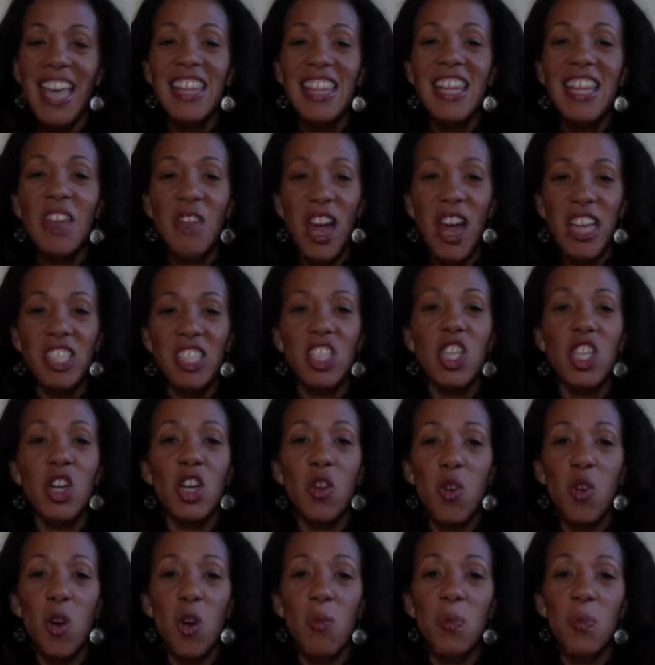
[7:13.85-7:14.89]
they've actually
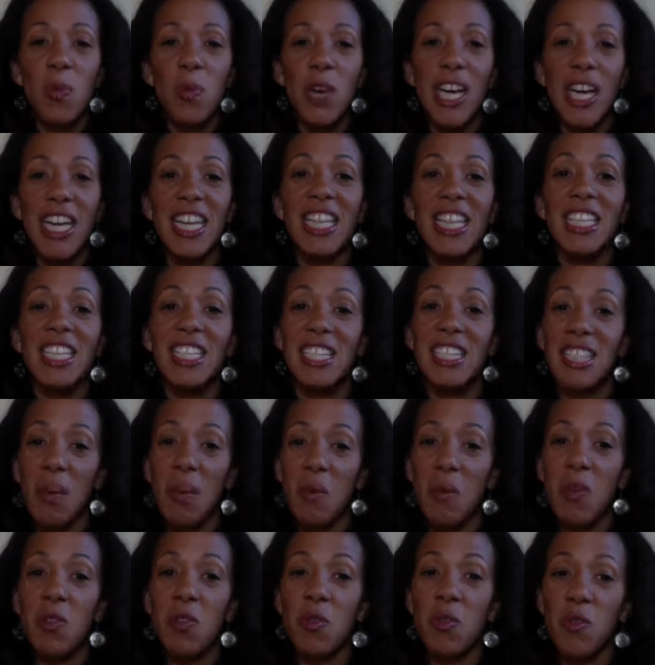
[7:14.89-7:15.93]
incorporated some
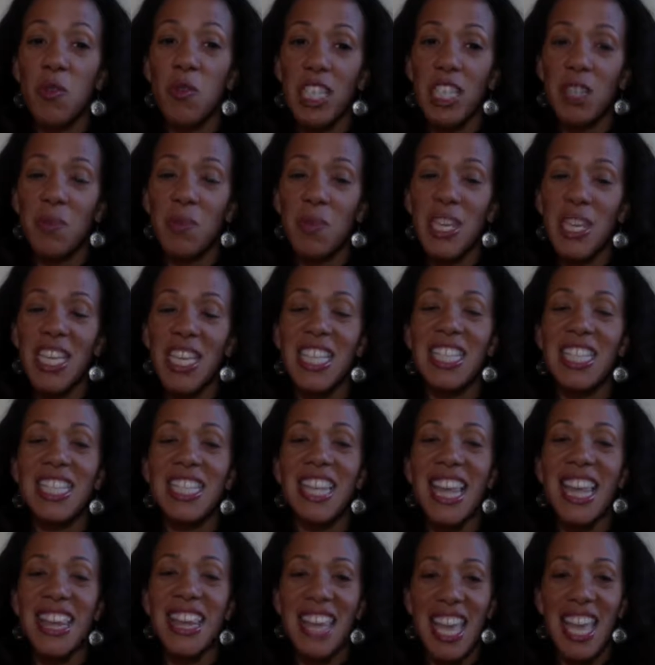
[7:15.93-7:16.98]
of the recipes
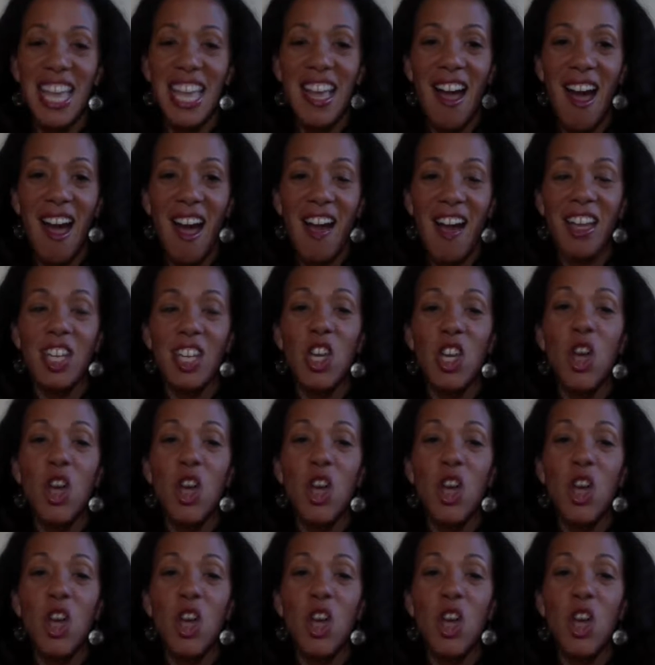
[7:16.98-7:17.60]
that they got